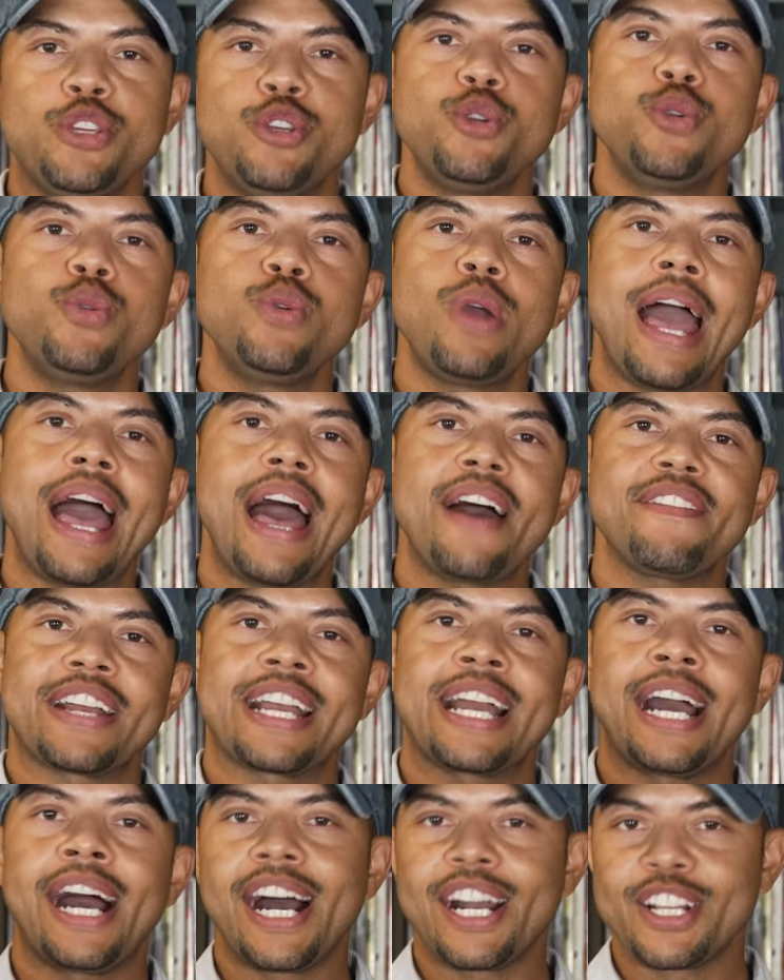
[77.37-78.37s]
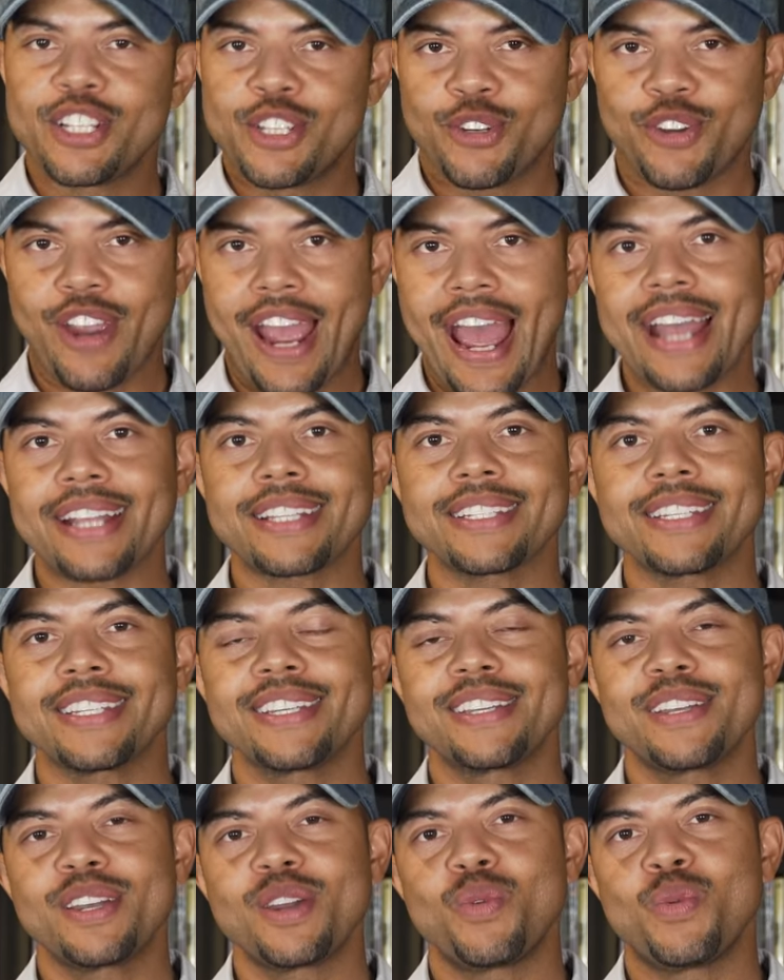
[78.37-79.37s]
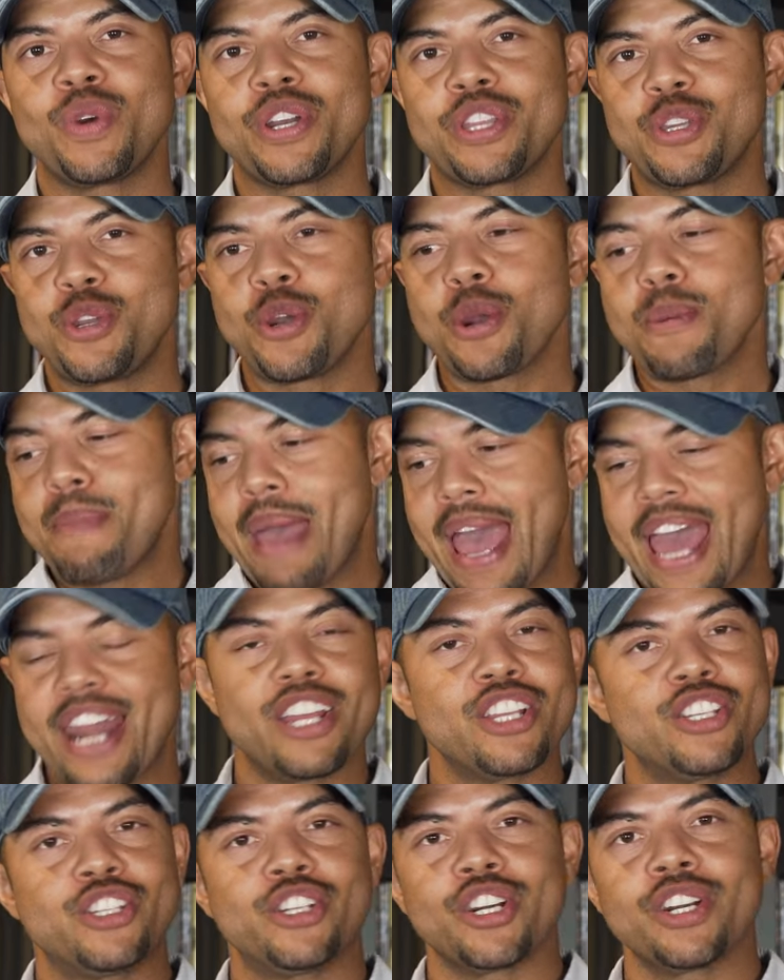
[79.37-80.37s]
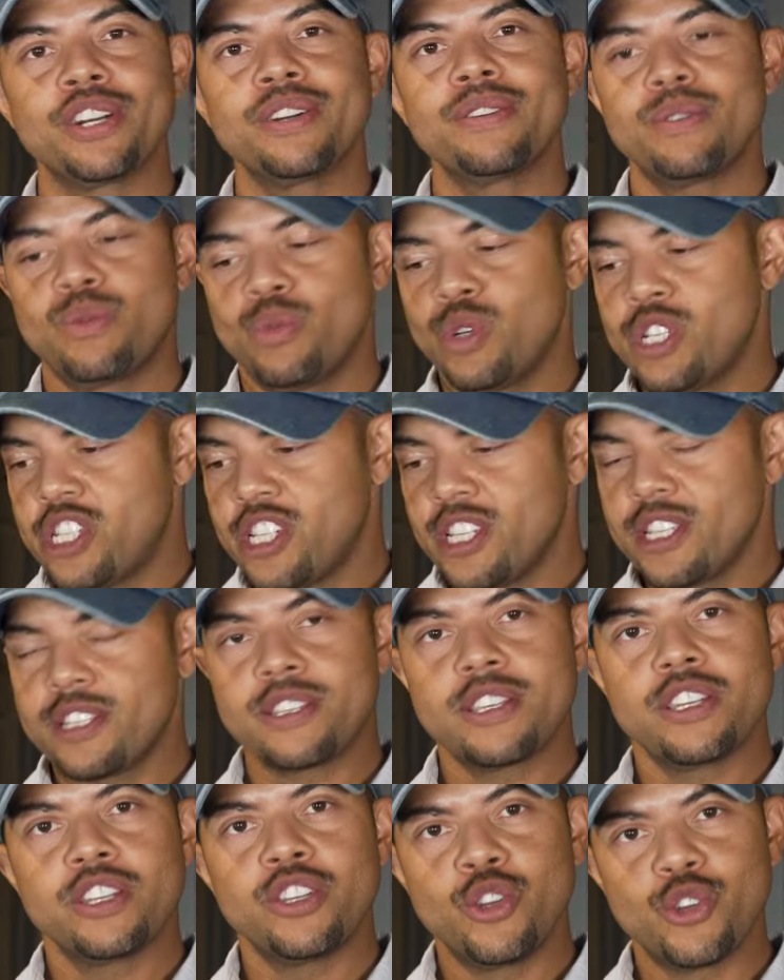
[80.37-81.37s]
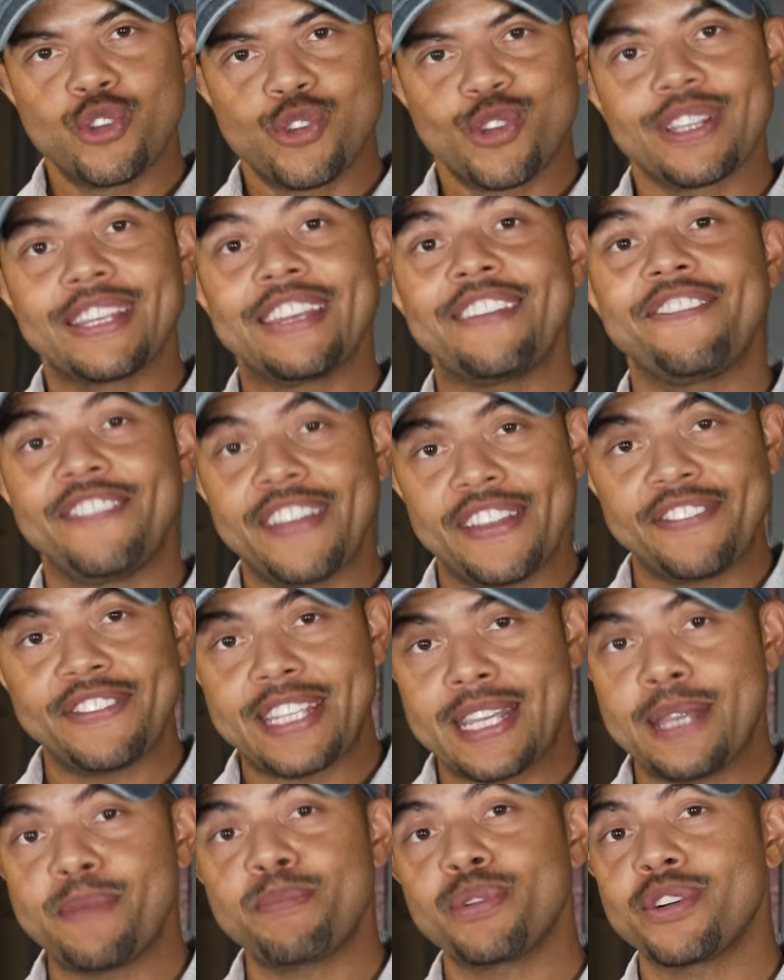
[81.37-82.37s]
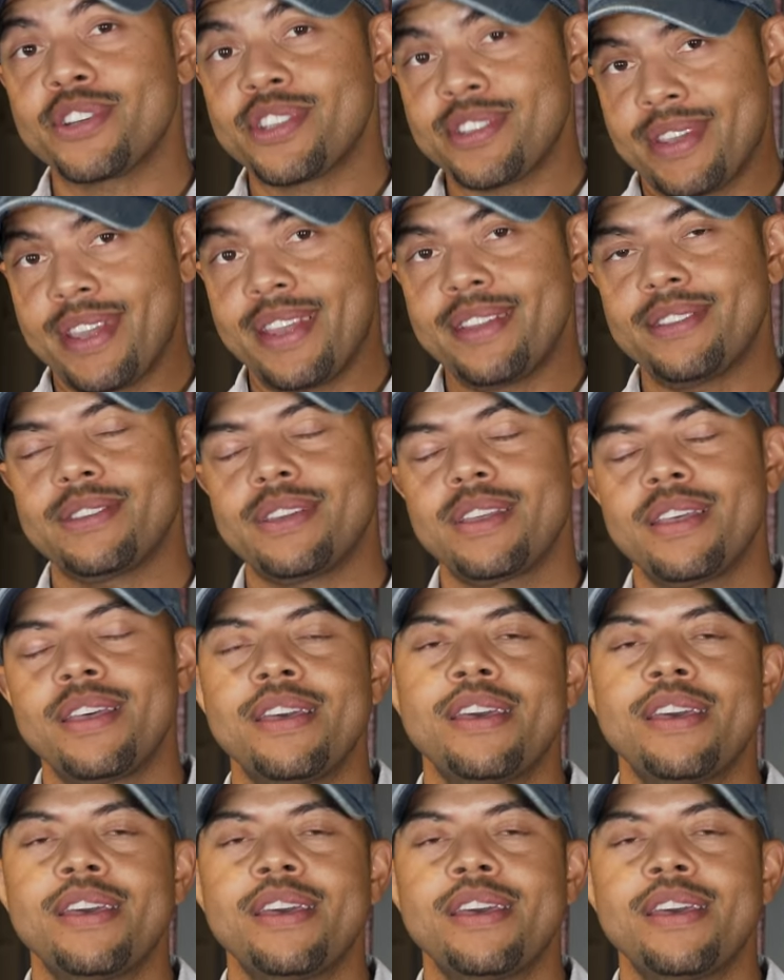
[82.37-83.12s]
you have a contract with your manager, which is usually 15%,